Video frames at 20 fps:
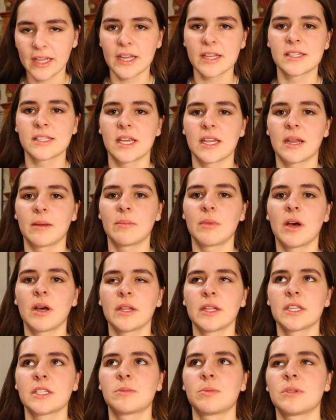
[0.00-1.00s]
I said, I'm not
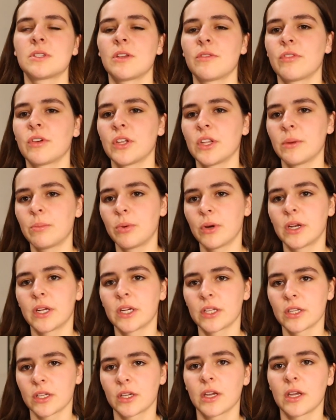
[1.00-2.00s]
like specifically putting
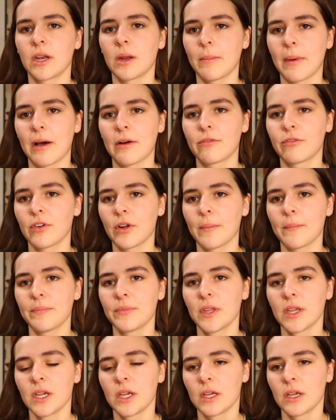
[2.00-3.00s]
like an amount from
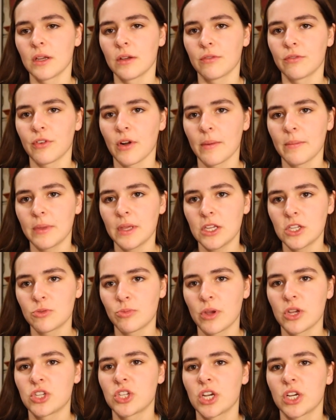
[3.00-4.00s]
each
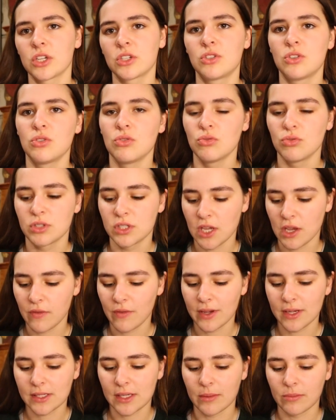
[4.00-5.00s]
paycheck to
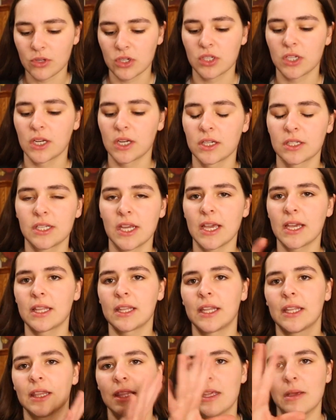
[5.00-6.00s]
savings. I'm just going to take
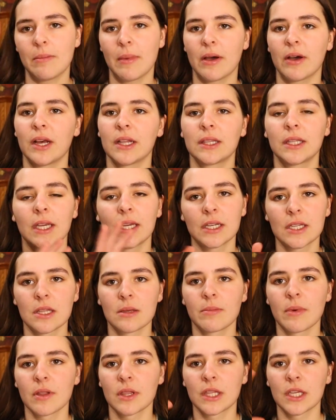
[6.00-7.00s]
like the amount at the end of the
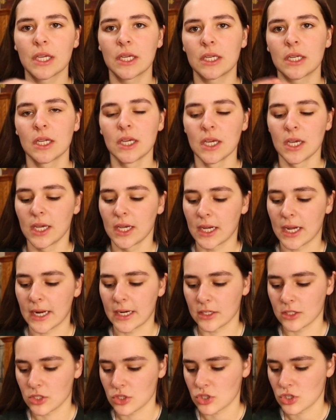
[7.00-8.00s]
month and kind
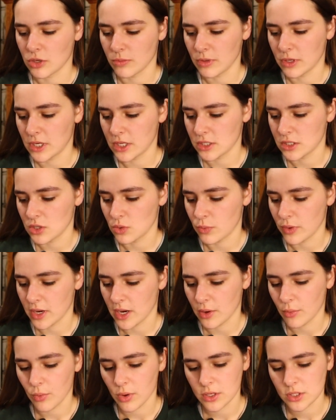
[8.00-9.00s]
of distribute it to where
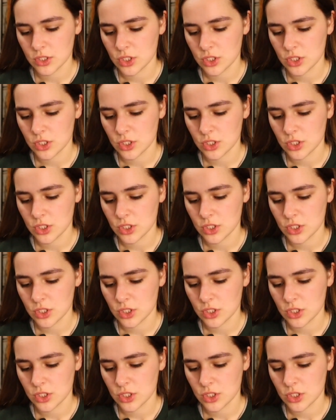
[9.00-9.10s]
I want